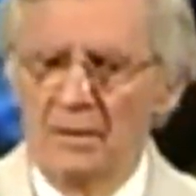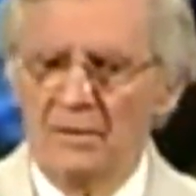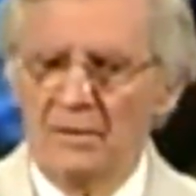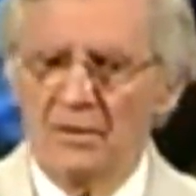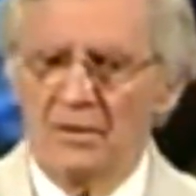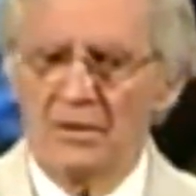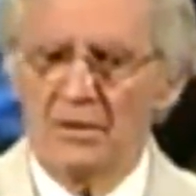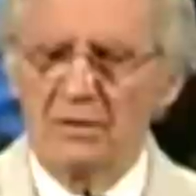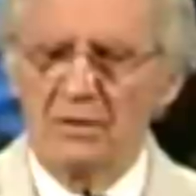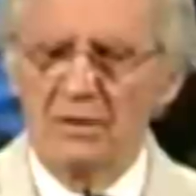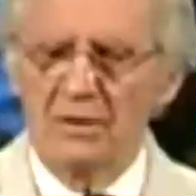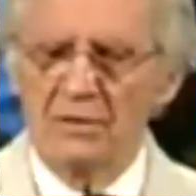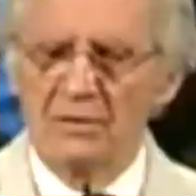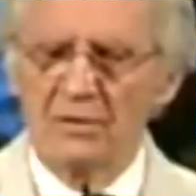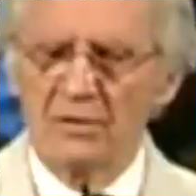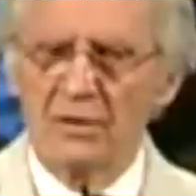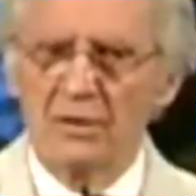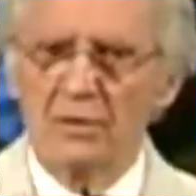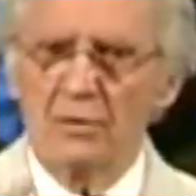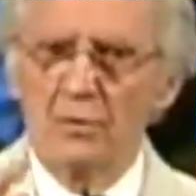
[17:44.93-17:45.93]
He said,
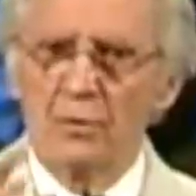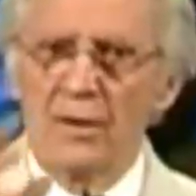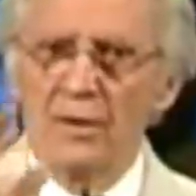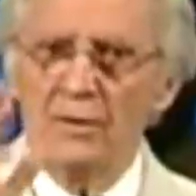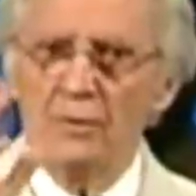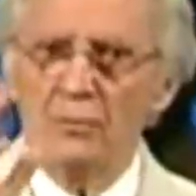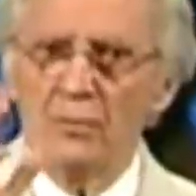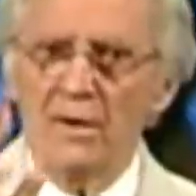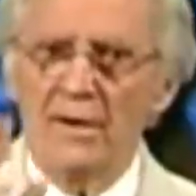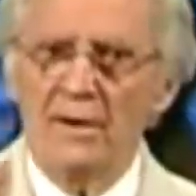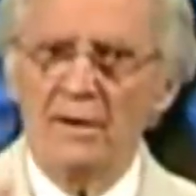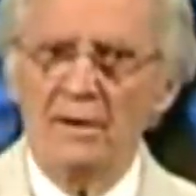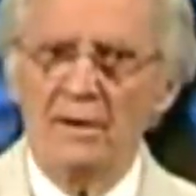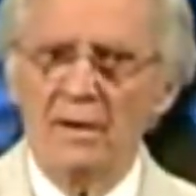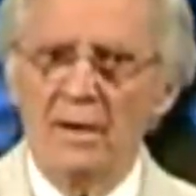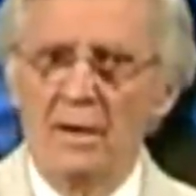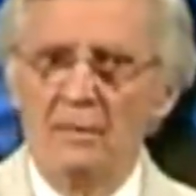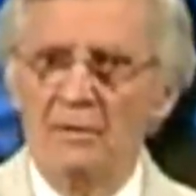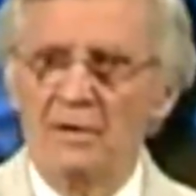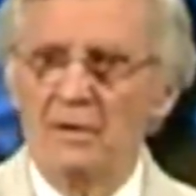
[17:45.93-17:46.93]
There's a great rain
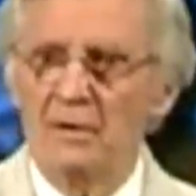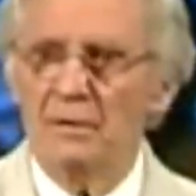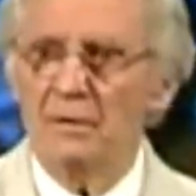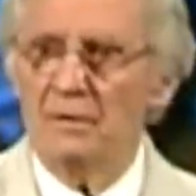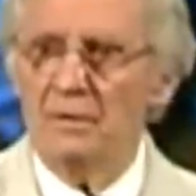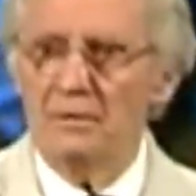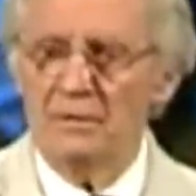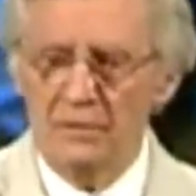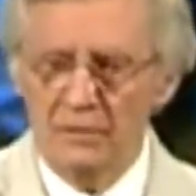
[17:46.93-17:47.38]
coming.